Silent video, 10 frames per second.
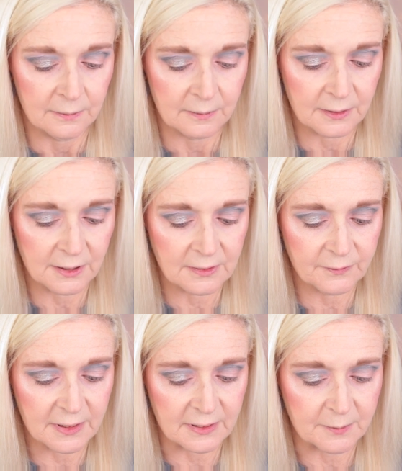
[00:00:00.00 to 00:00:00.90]
Which is
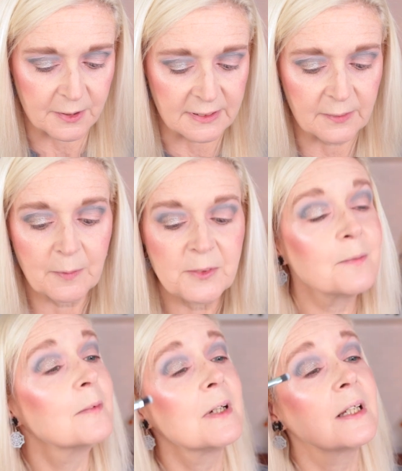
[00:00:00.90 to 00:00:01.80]
fun sometimes. If I'm
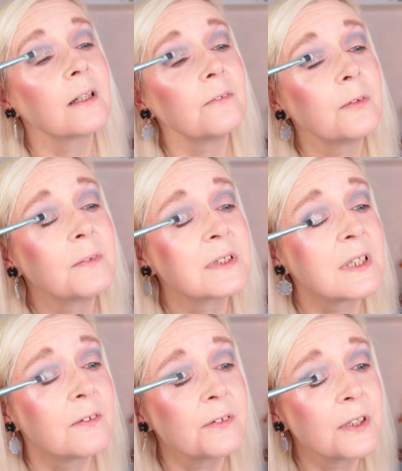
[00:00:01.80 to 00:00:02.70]
doing my makeup for
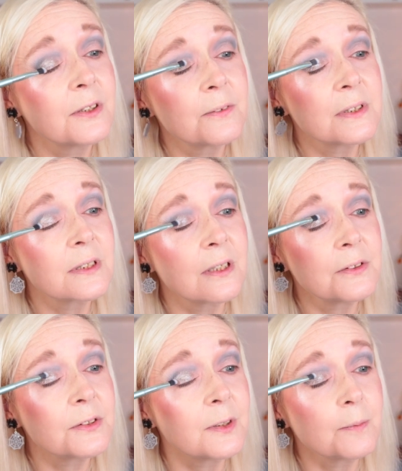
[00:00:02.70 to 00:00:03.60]
myself, I don't always go
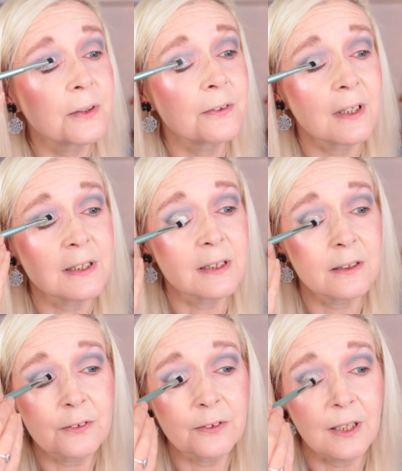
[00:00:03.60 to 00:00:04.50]
super crazy
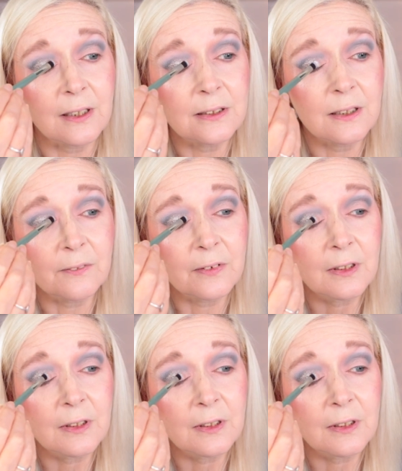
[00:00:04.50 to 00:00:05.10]
and creative.